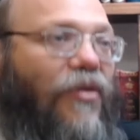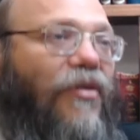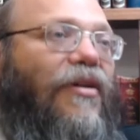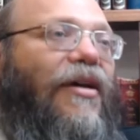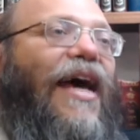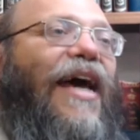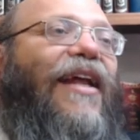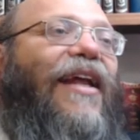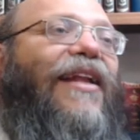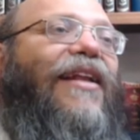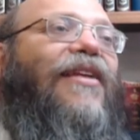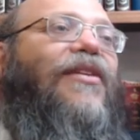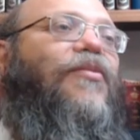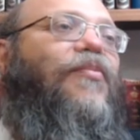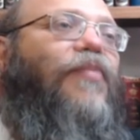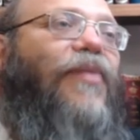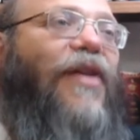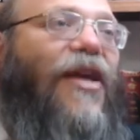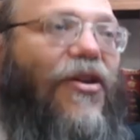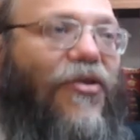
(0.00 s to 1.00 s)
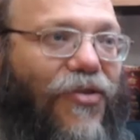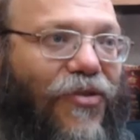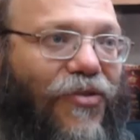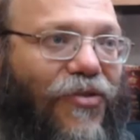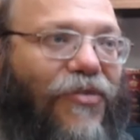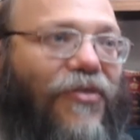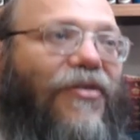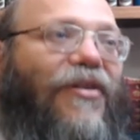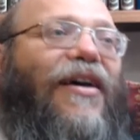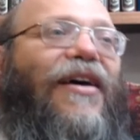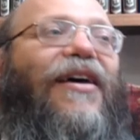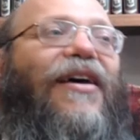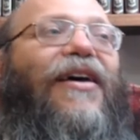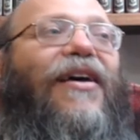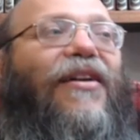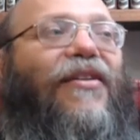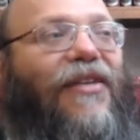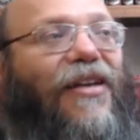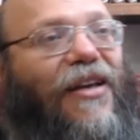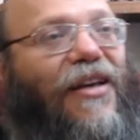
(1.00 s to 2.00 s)
endless pleasure
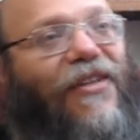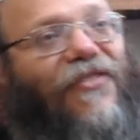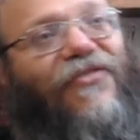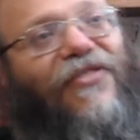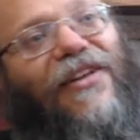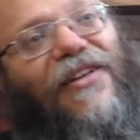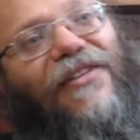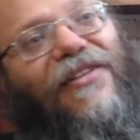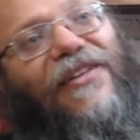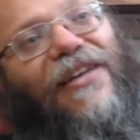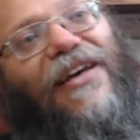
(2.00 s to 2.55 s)
and infinite